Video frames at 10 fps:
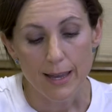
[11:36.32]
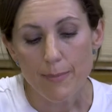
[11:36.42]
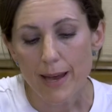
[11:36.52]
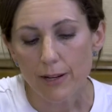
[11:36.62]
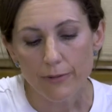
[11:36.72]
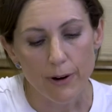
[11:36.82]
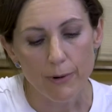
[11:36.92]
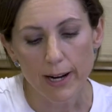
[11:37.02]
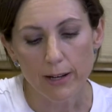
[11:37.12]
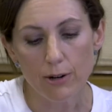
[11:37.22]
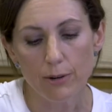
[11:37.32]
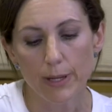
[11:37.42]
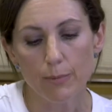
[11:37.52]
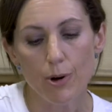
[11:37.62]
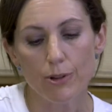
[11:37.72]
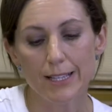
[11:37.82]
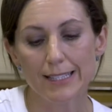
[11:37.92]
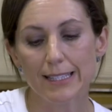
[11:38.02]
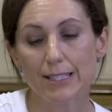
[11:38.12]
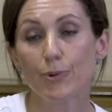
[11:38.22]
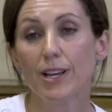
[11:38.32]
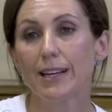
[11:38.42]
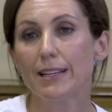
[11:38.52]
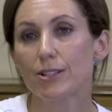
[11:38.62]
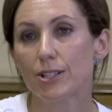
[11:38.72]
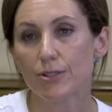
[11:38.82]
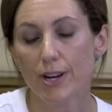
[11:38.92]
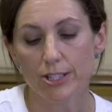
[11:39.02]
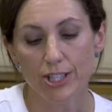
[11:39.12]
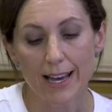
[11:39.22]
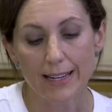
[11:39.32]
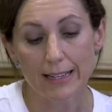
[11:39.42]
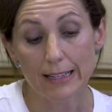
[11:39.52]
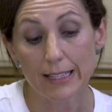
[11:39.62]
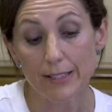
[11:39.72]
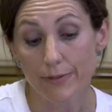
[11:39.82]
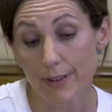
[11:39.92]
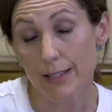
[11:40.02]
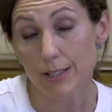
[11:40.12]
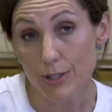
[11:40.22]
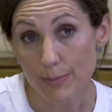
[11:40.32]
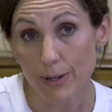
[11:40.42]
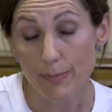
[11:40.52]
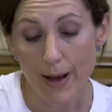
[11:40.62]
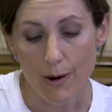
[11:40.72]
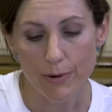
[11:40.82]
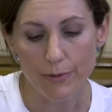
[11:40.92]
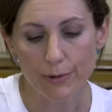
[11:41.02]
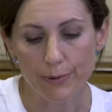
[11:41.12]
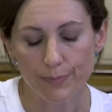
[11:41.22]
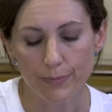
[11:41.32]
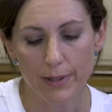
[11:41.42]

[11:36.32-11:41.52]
In many of our economic models, this real interest rate channel is extremely powerful.